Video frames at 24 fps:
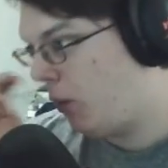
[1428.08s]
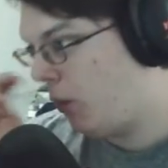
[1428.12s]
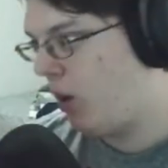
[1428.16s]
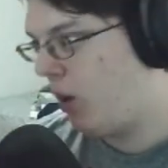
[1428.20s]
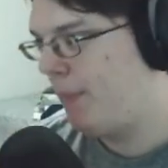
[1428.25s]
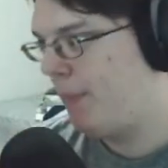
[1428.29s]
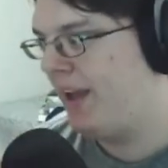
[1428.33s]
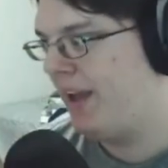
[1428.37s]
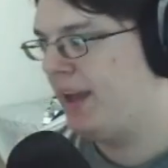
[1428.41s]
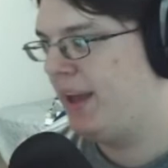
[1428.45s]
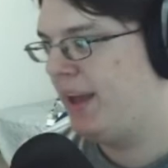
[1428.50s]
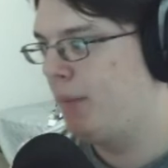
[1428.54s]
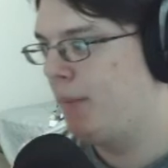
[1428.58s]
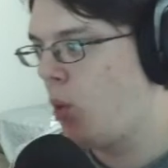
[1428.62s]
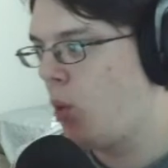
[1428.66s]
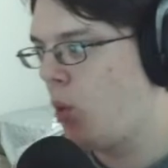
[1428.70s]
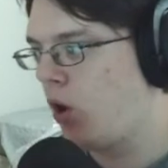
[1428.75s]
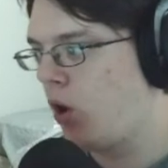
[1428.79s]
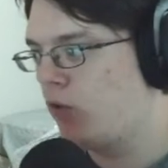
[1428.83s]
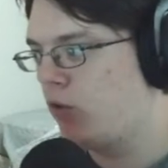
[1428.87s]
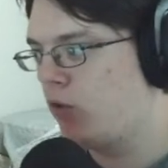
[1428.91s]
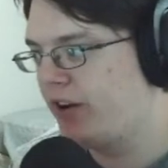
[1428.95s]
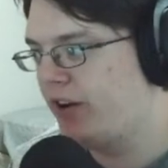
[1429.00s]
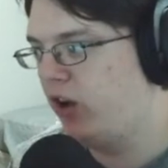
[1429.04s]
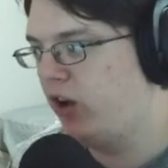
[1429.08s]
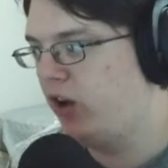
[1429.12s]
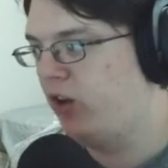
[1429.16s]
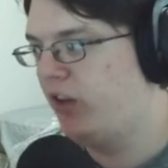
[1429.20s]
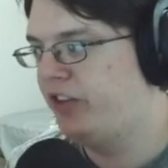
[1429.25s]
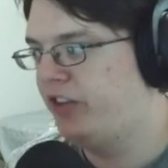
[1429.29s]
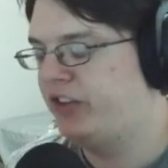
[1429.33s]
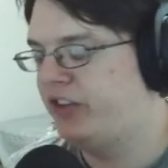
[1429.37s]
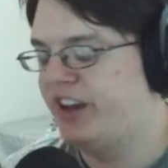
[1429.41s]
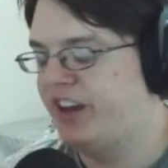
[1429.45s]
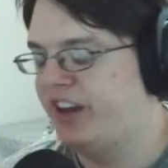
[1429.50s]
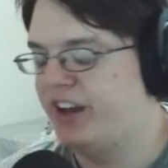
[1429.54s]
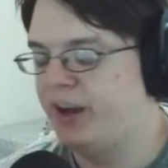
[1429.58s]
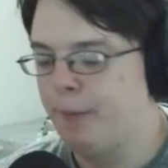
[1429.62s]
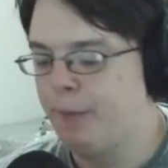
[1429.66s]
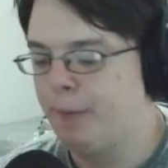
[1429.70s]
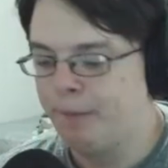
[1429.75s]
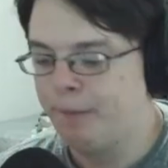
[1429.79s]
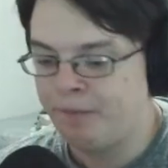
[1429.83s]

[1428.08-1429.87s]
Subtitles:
make it more realistic,